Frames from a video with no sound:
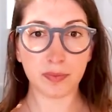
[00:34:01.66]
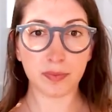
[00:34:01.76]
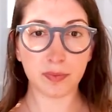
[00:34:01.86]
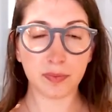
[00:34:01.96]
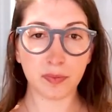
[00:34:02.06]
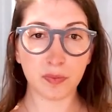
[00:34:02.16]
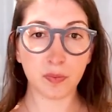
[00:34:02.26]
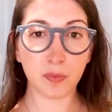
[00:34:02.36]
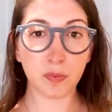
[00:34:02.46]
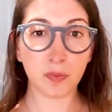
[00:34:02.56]

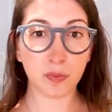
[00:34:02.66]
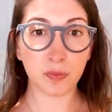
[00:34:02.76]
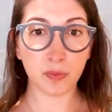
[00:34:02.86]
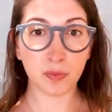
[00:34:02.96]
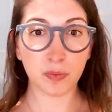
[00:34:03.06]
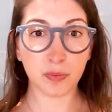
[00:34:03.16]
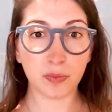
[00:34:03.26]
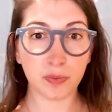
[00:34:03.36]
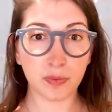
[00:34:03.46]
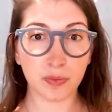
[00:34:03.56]

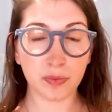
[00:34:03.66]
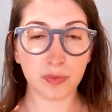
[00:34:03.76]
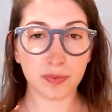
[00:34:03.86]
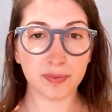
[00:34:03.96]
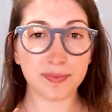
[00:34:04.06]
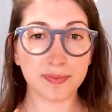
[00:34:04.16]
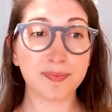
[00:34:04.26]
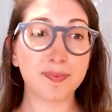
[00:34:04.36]
No words are spoken by the person on screen.